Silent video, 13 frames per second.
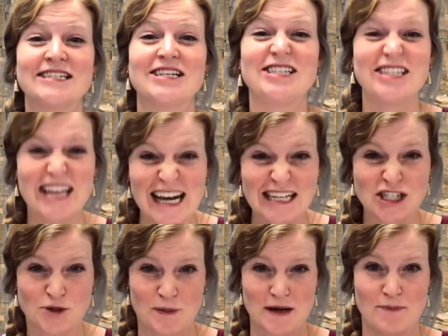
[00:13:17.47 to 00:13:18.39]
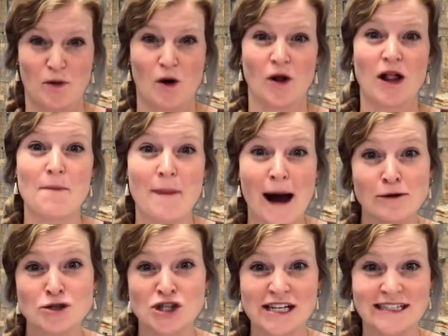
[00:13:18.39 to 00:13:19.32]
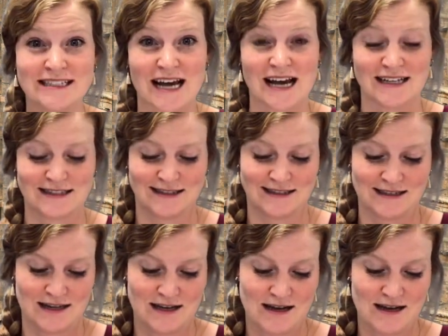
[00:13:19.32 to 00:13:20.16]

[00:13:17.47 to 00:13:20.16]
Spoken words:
to teach people about Jesus.